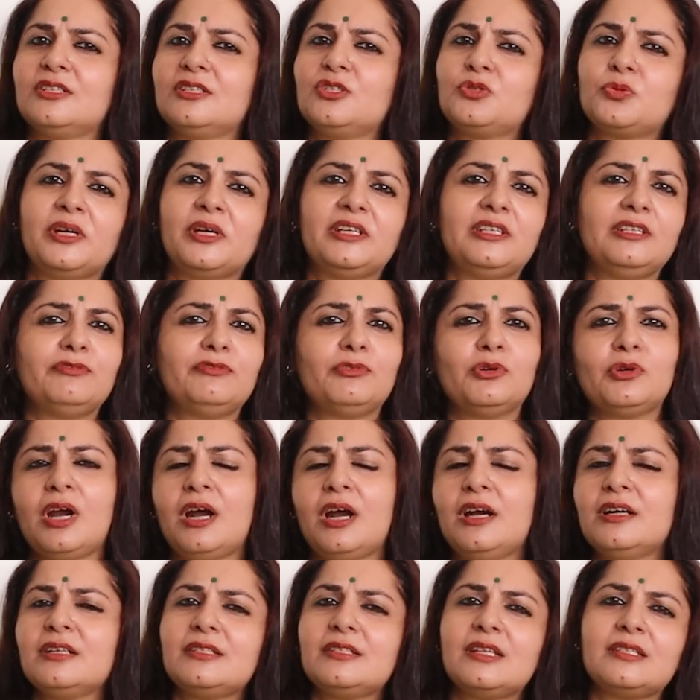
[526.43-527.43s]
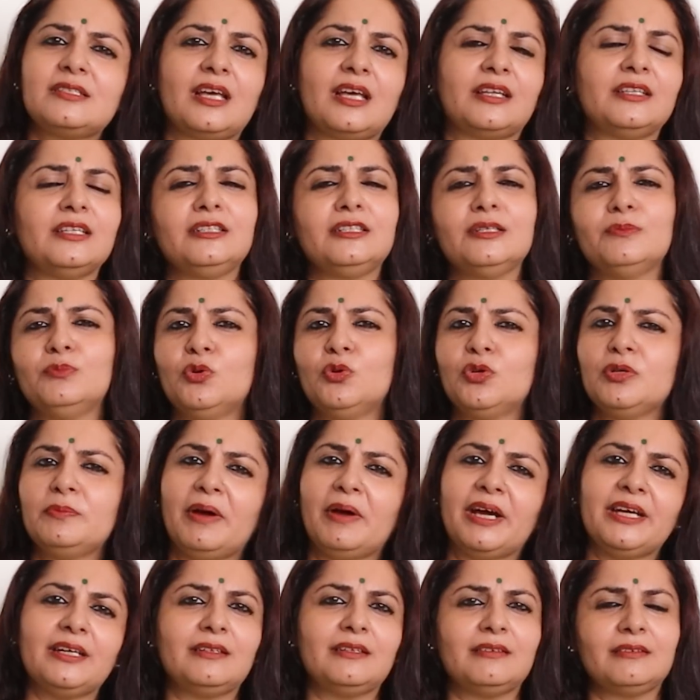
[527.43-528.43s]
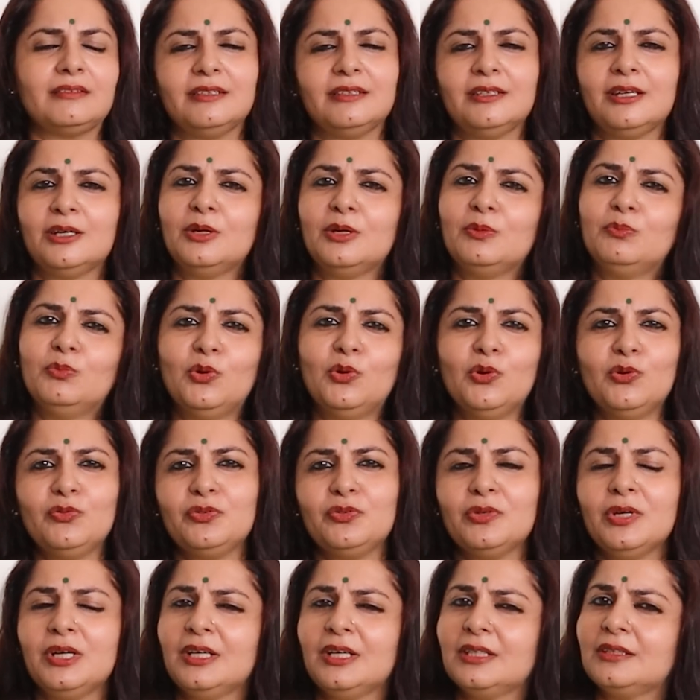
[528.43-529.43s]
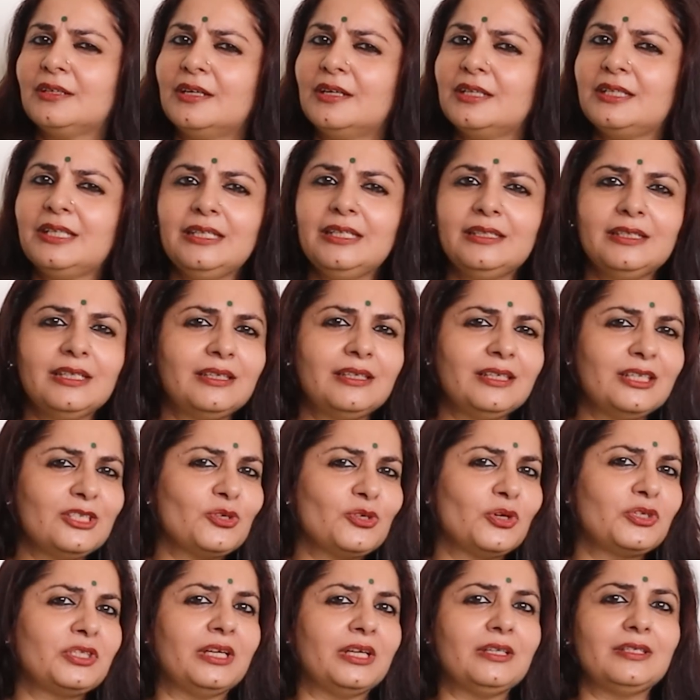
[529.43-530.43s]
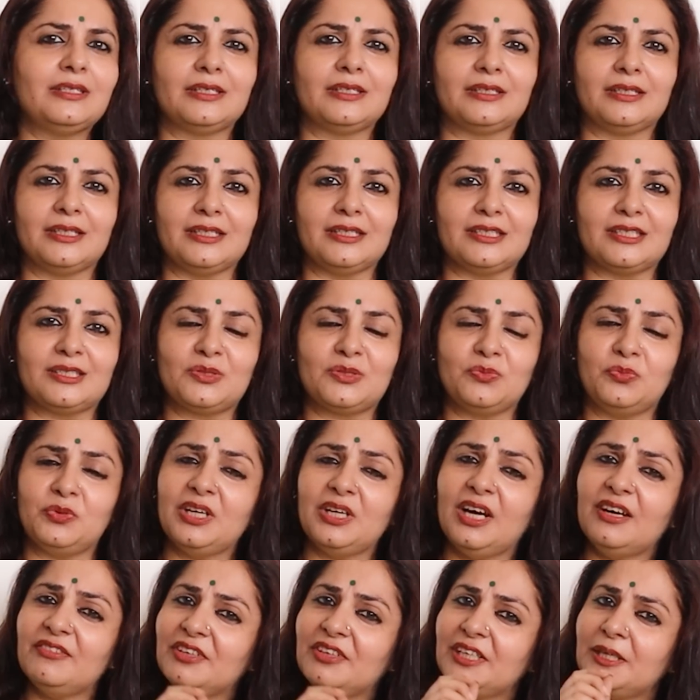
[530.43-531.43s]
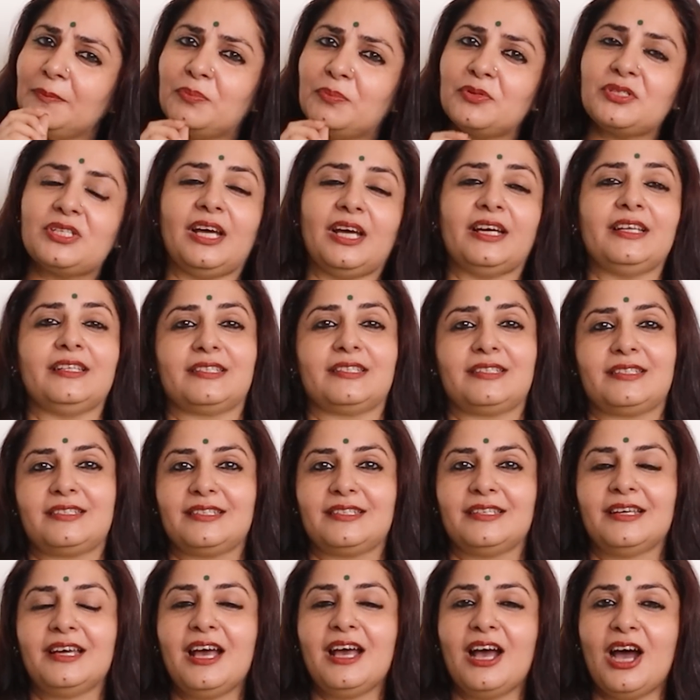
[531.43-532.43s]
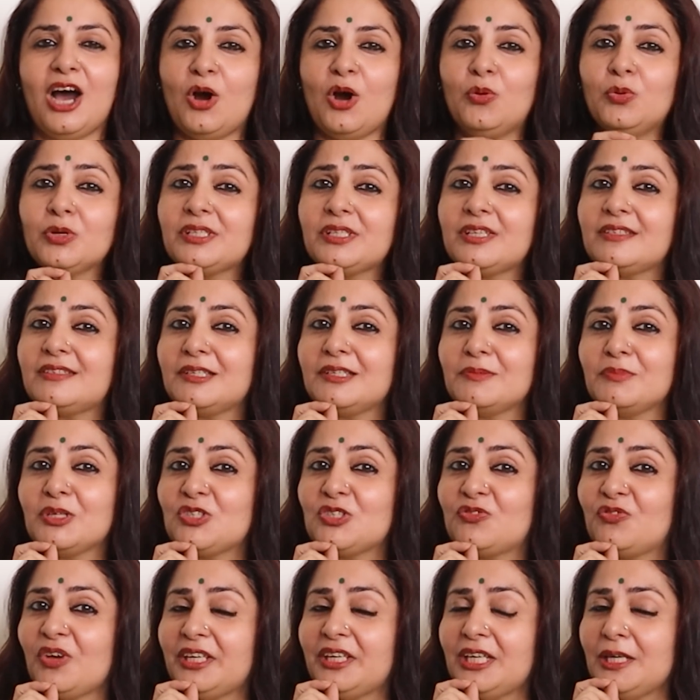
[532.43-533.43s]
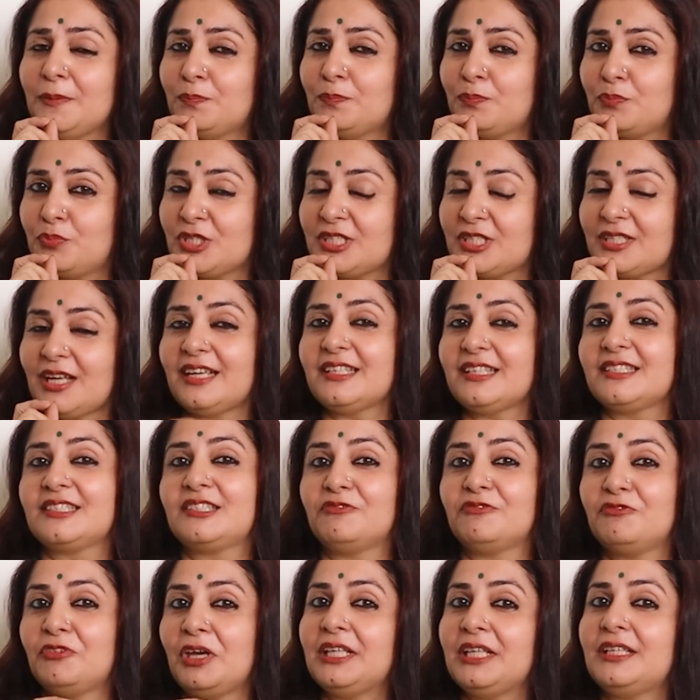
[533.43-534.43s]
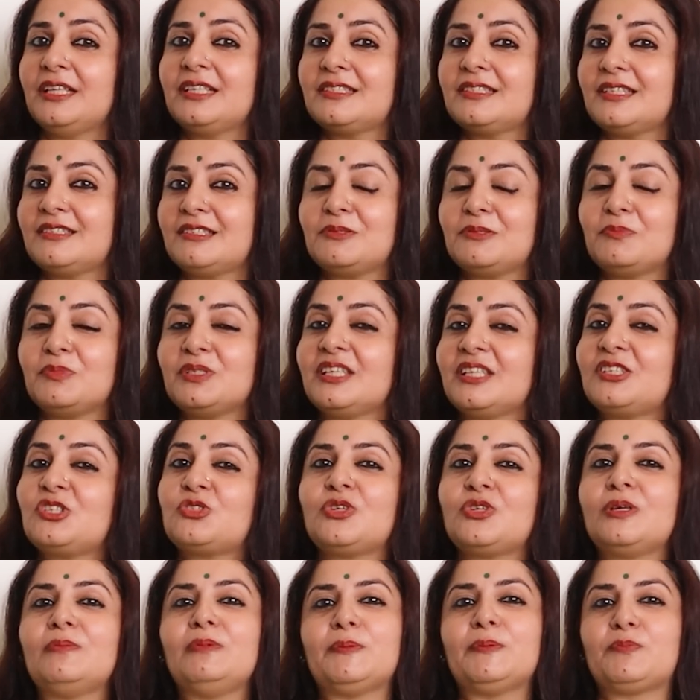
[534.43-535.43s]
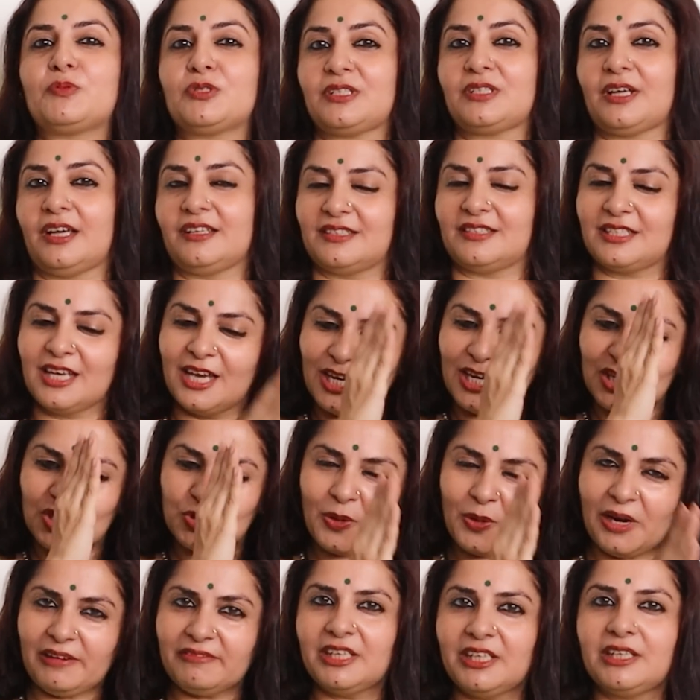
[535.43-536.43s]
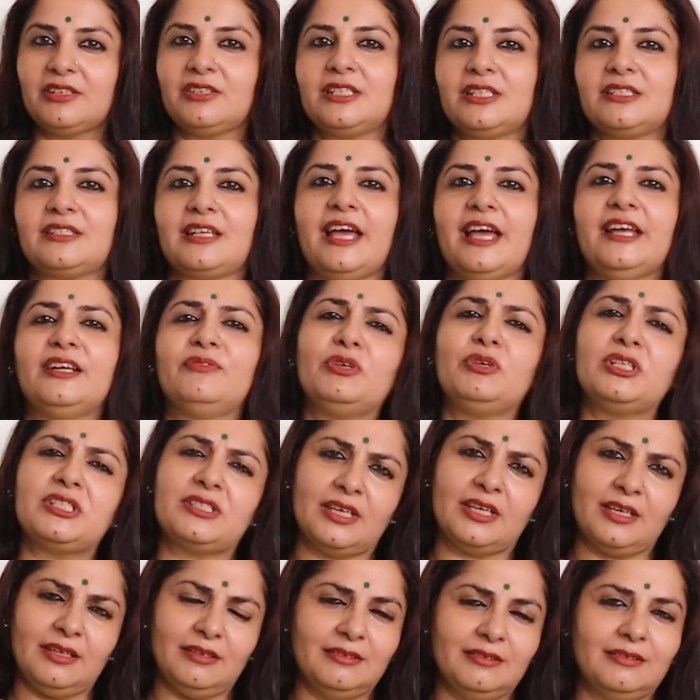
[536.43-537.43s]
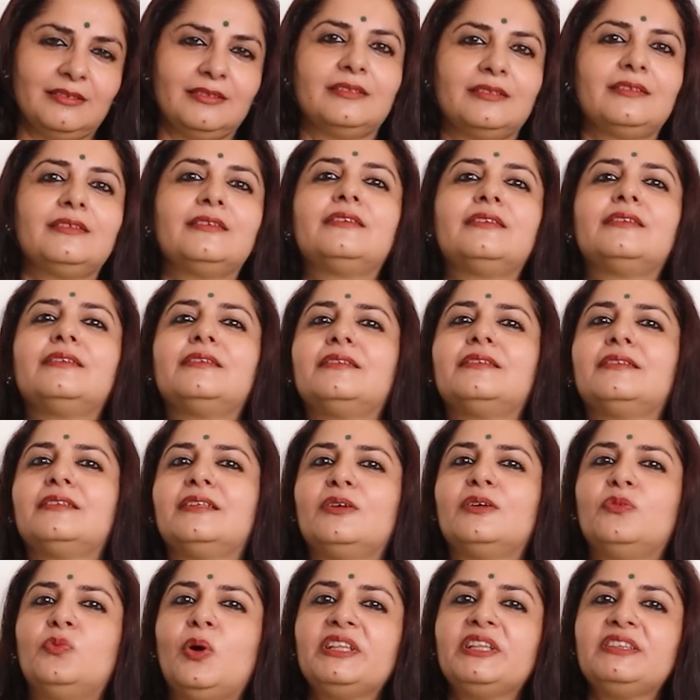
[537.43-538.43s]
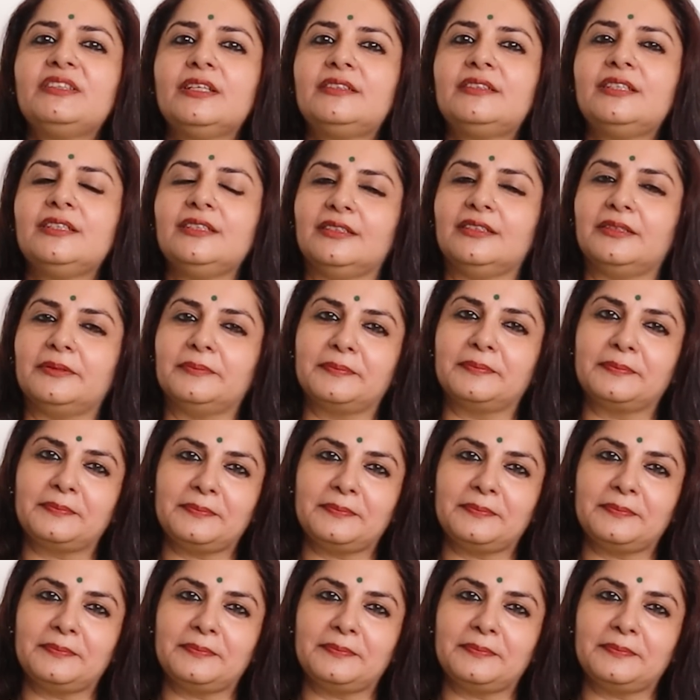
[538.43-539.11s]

In twenty-four hours, the Sun and the Moon might move thirteen degrees or ten degrees. We are very precise. Our system is very precise. The Vedic system is extremely precise. twelve degrees. And we say one Tithi.